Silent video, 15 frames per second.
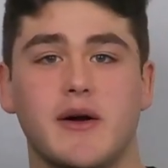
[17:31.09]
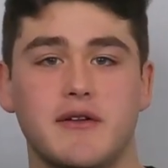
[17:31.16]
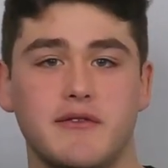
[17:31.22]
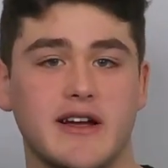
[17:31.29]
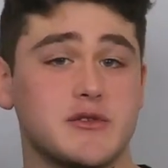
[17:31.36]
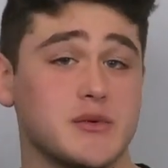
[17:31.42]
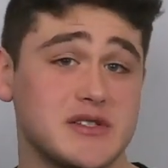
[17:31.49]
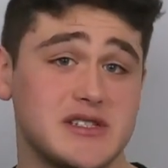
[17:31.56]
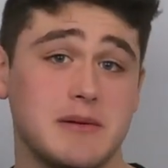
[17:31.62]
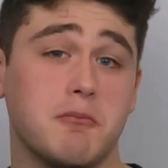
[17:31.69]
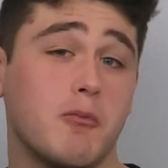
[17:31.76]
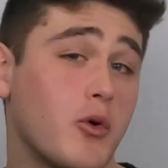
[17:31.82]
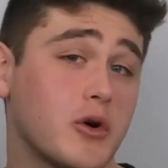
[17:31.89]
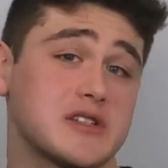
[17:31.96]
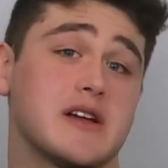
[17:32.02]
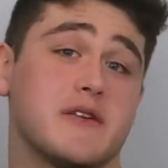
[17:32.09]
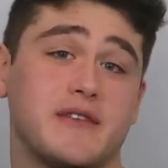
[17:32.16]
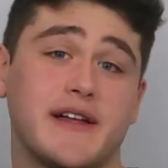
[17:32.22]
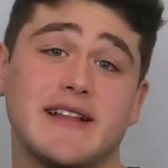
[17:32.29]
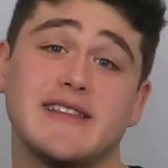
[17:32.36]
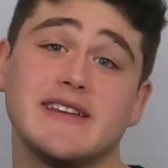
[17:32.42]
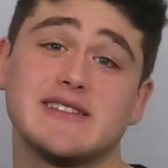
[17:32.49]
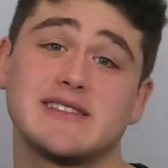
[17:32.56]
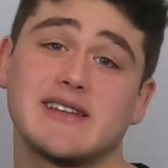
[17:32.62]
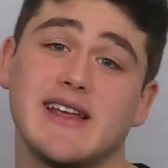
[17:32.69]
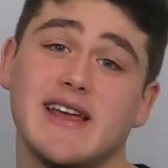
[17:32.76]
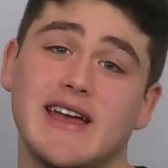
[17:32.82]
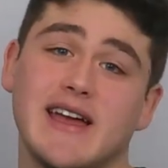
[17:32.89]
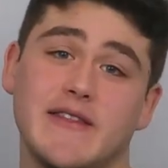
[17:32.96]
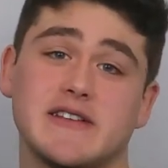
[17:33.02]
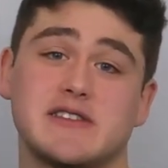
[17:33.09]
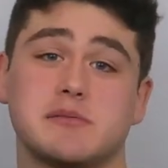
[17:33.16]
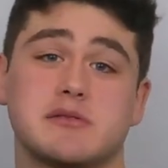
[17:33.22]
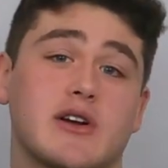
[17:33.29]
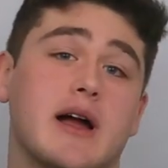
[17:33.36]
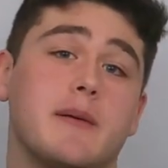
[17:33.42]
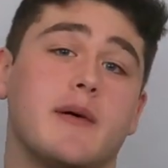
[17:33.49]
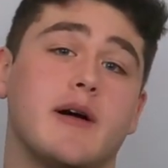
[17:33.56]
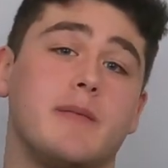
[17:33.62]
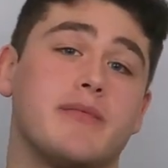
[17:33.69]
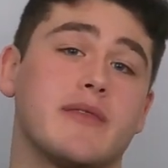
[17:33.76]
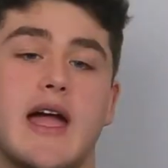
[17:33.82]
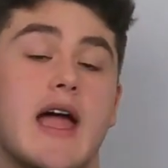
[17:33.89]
And if you guys want to see more stuff like this, hit that subscribe button.